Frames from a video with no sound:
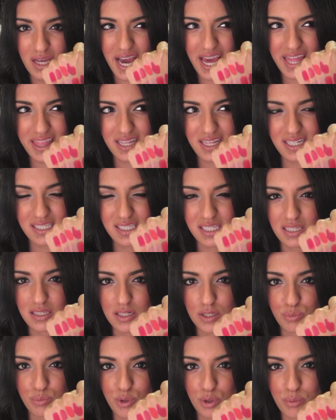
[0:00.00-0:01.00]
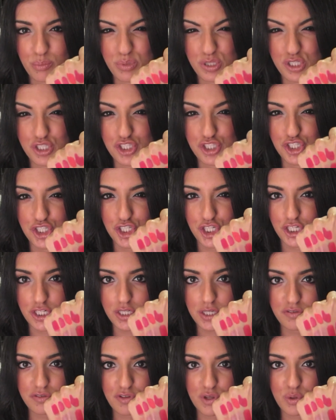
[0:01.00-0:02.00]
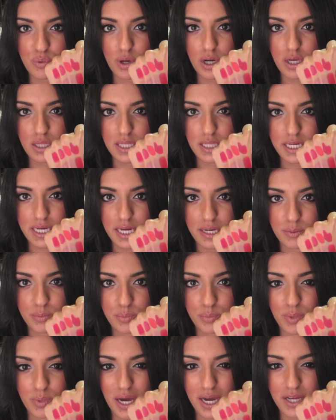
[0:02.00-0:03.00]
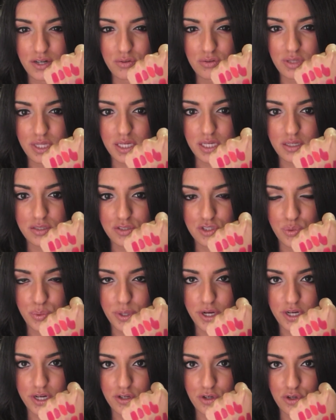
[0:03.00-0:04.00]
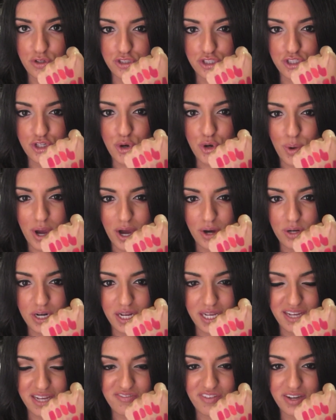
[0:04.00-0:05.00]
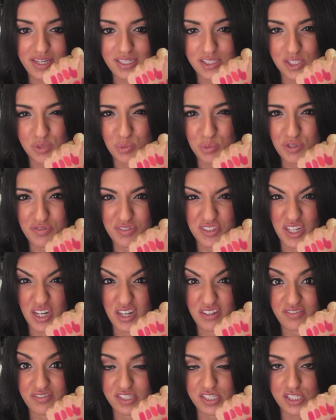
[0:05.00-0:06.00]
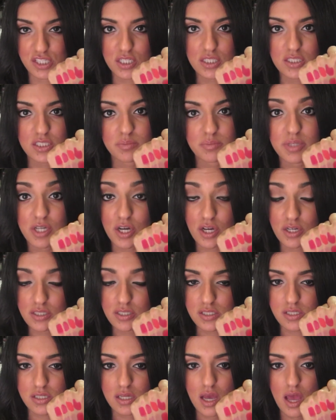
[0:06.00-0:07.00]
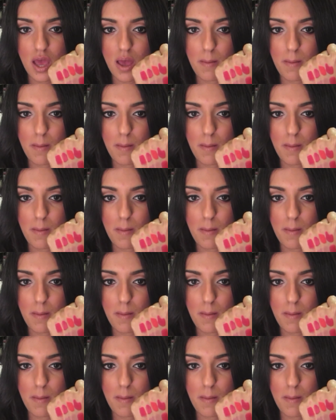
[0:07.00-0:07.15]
I think it's a little more mature, if you want. Like, I don't like to wear it to go out. Like, I find it's more of an office look, to be honest.